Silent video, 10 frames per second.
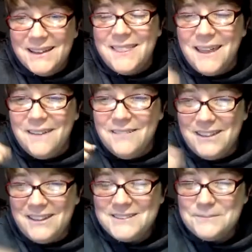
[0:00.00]
Think of
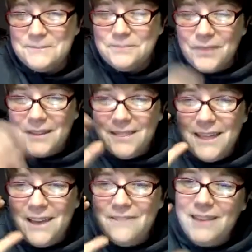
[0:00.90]
this.
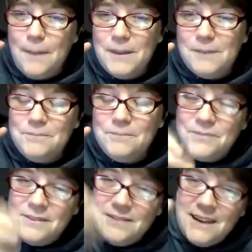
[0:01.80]
Think of a lemon
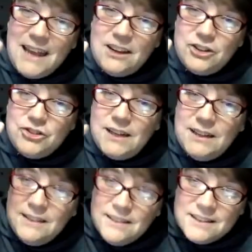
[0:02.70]
sitting on a
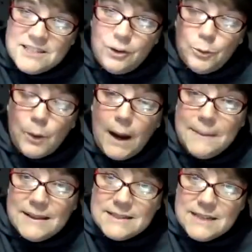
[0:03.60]
tree. The sun
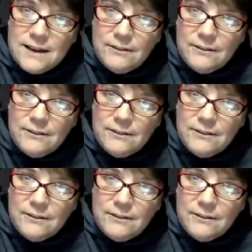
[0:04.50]
ripens it,